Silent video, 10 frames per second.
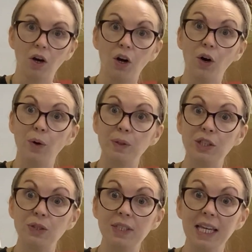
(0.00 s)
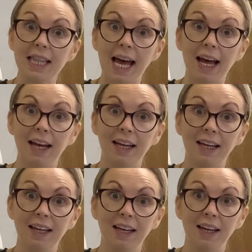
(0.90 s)
Oh, did you see that?
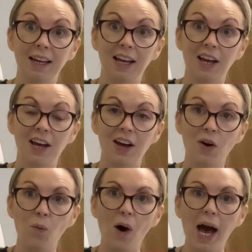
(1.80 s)
What